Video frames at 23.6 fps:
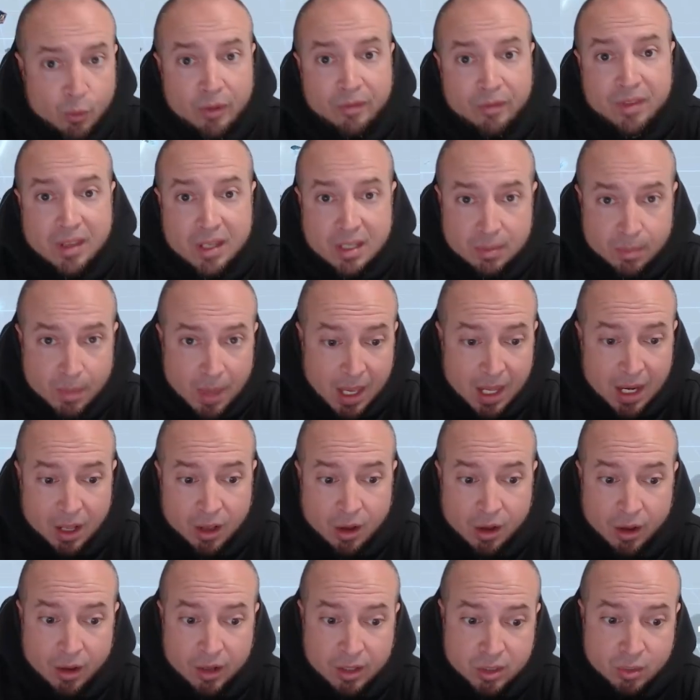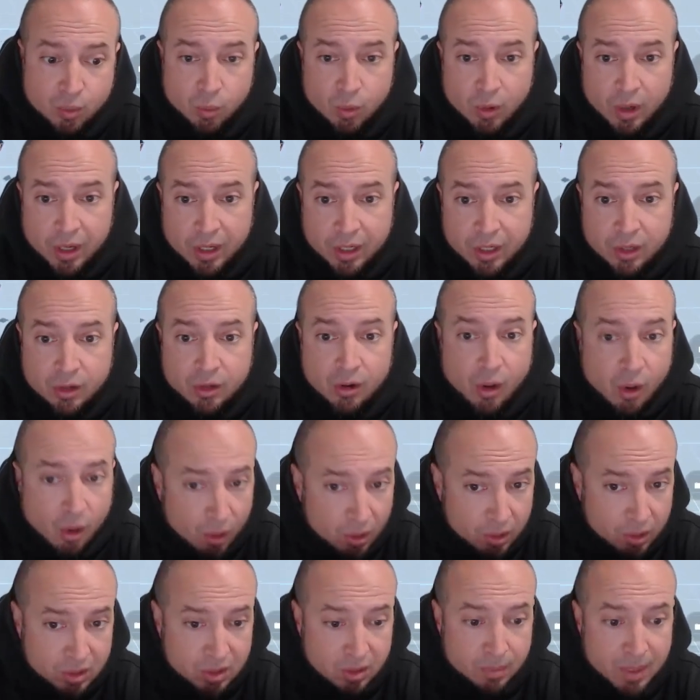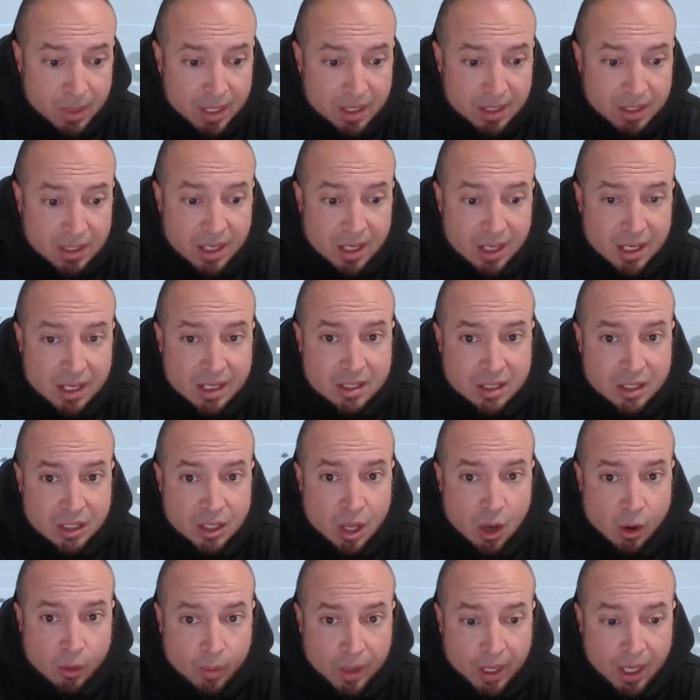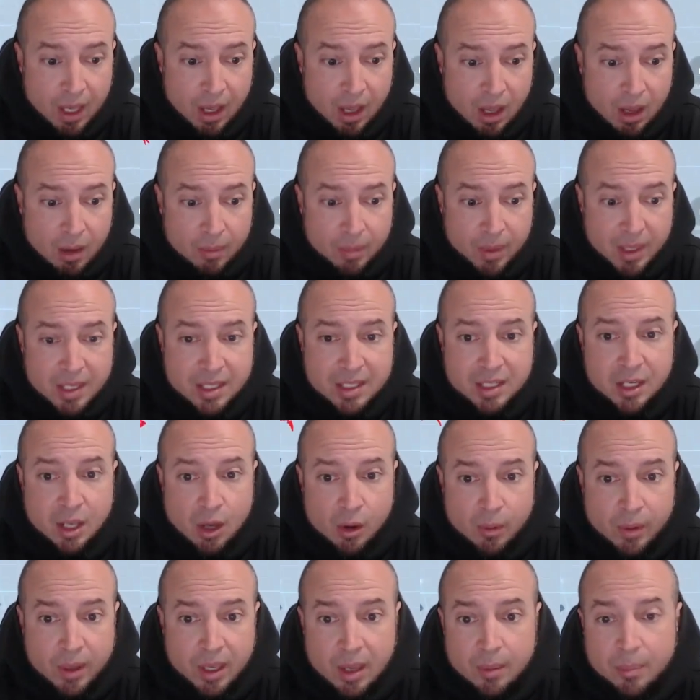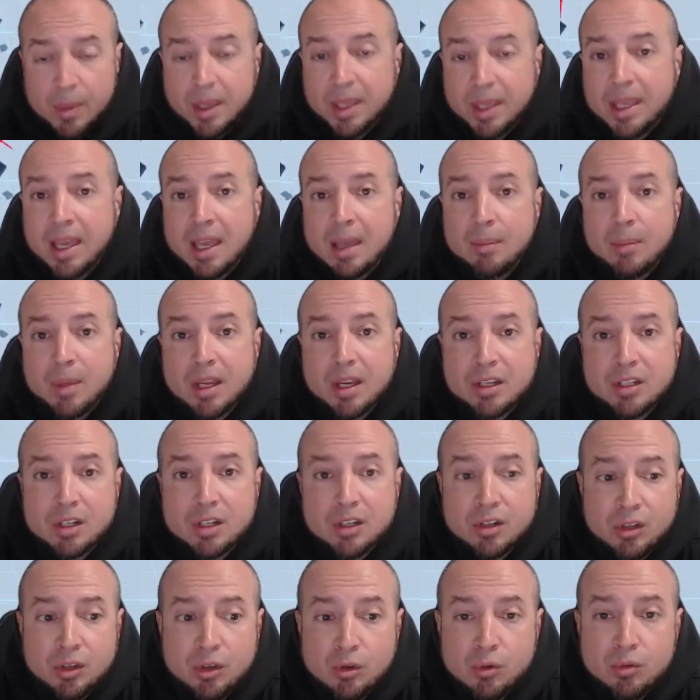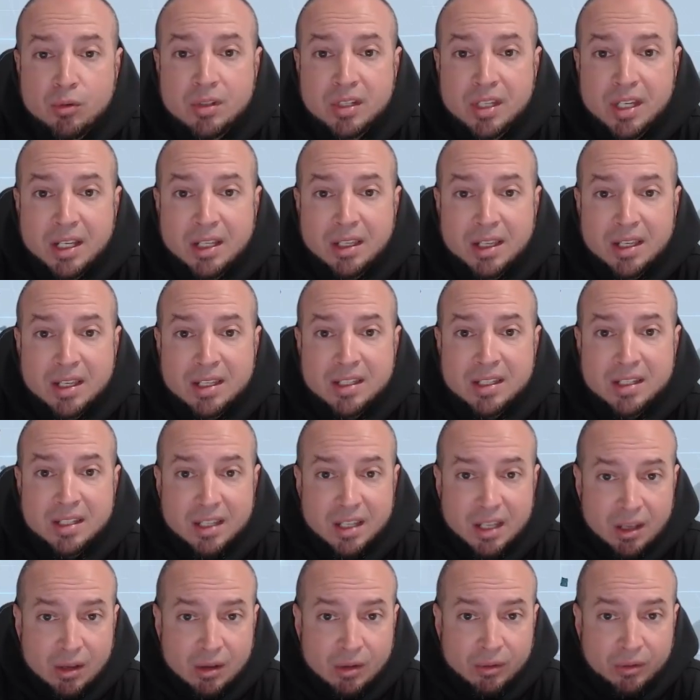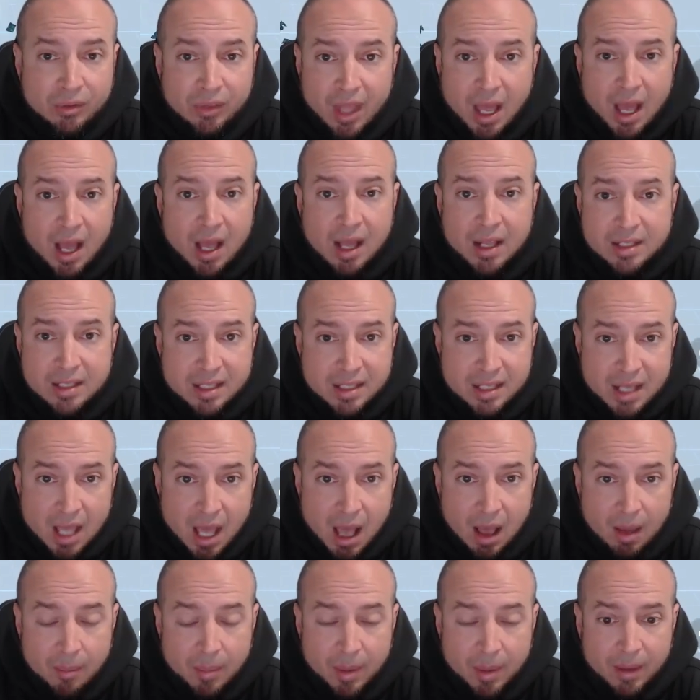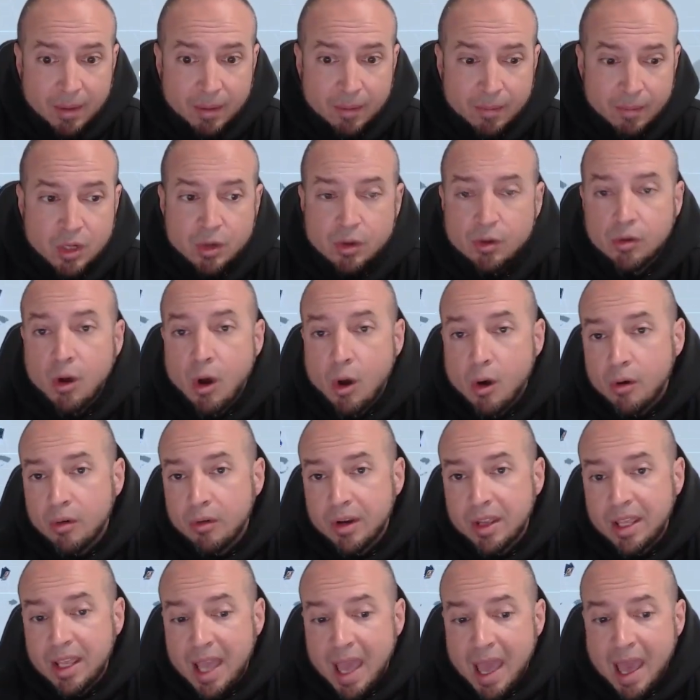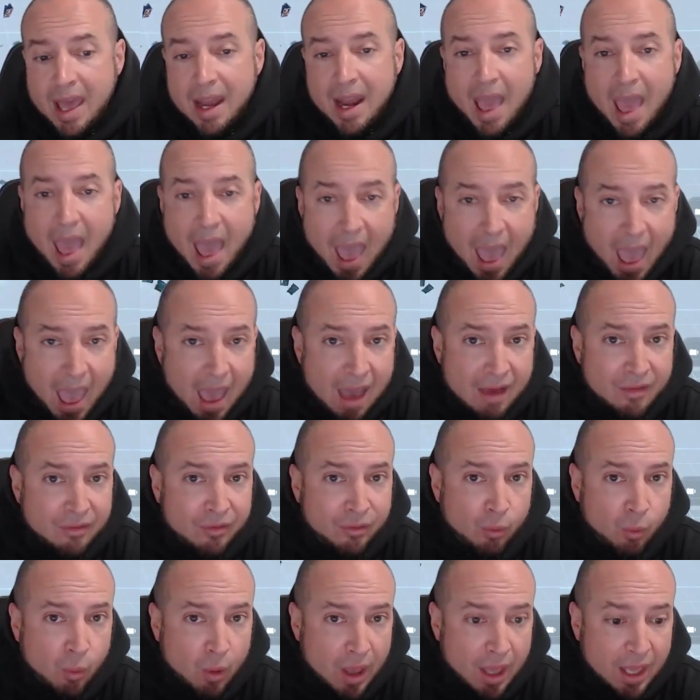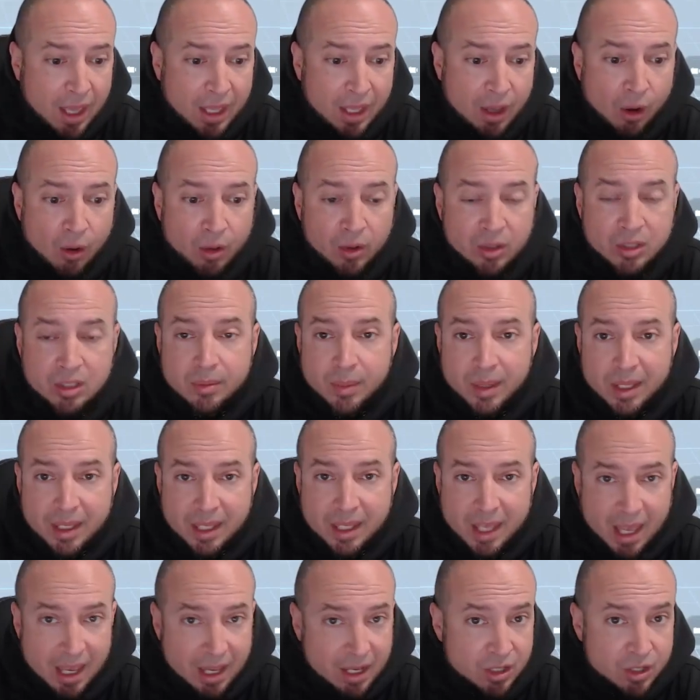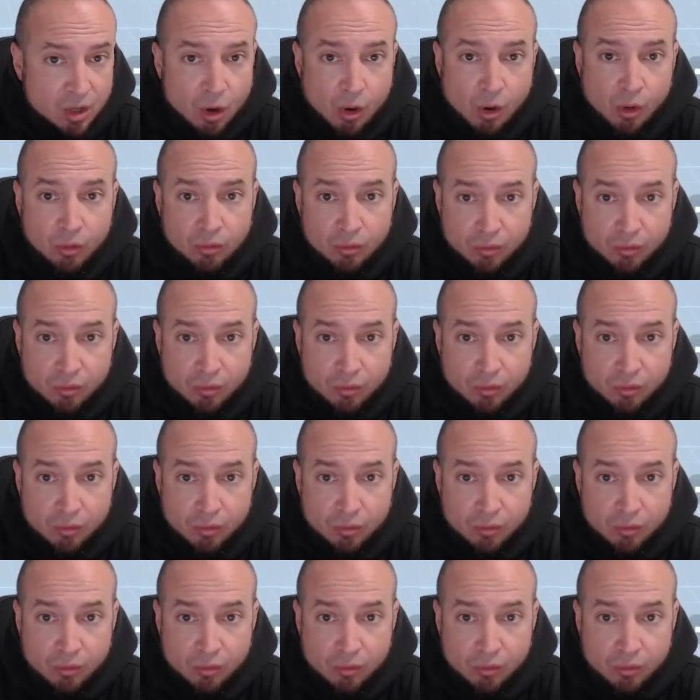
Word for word: And with this mana cost one, your ultimate is going up. It's going up again because you're using this skill non-stop. So you're already at halfway ultimate gauge